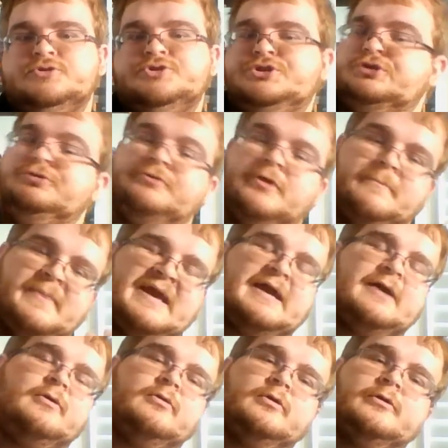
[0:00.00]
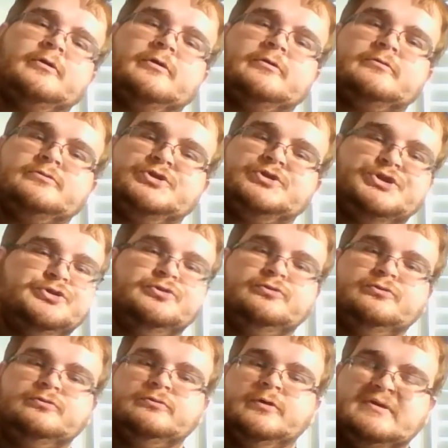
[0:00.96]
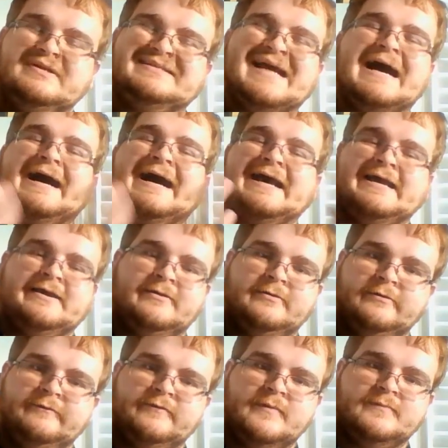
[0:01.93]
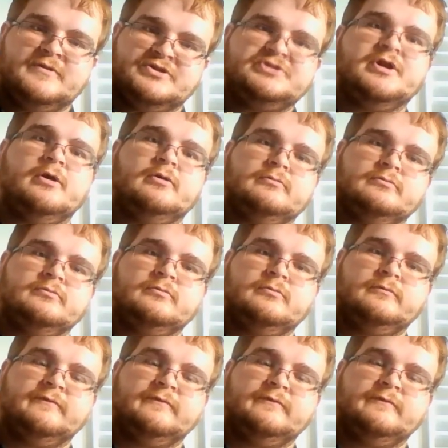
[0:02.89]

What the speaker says: to the power to die from the stone.